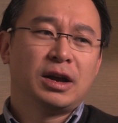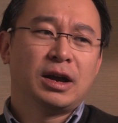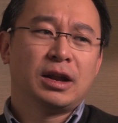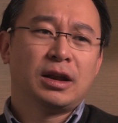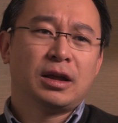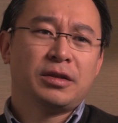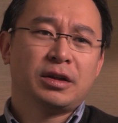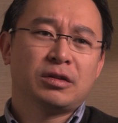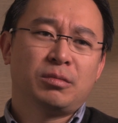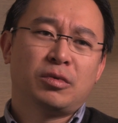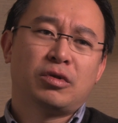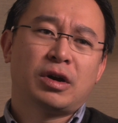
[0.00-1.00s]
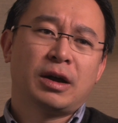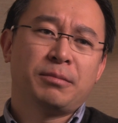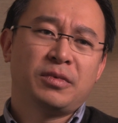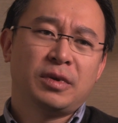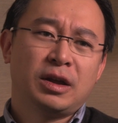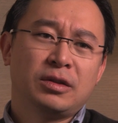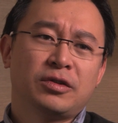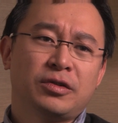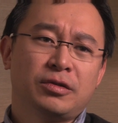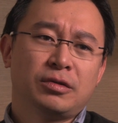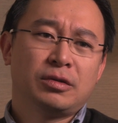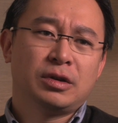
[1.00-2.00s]
And then I think the more I'm
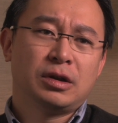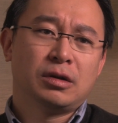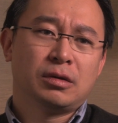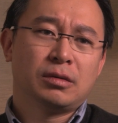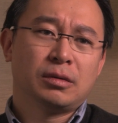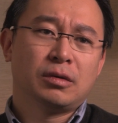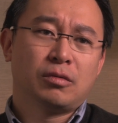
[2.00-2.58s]
into, you know,